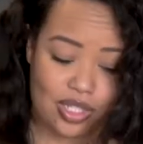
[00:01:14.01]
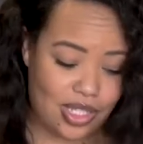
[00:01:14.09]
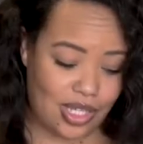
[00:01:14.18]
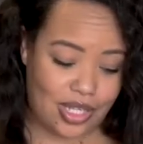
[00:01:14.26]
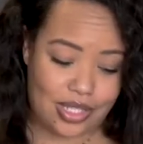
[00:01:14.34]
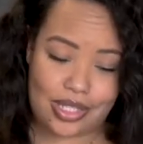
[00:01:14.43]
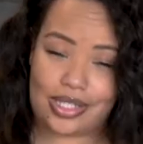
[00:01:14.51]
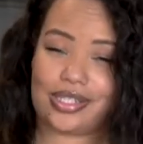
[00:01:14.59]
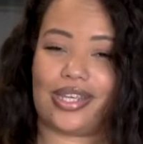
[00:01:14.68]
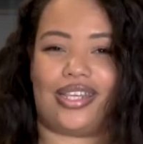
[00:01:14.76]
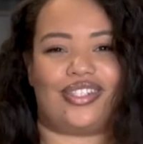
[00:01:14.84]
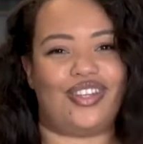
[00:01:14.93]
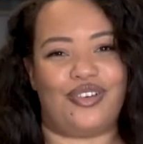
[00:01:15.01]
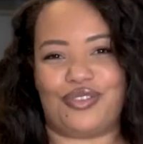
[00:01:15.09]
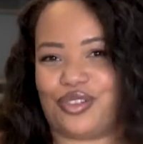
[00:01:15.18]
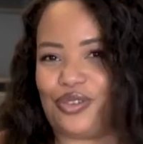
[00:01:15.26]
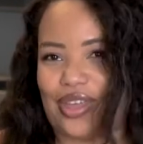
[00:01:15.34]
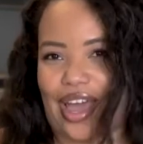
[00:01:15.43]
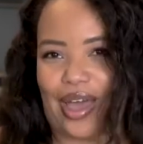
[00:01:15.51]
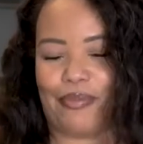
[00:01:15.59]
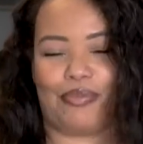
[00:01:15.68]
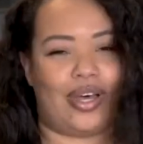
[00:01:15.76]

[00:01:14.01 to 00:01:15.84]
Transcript: CDC says don't do that,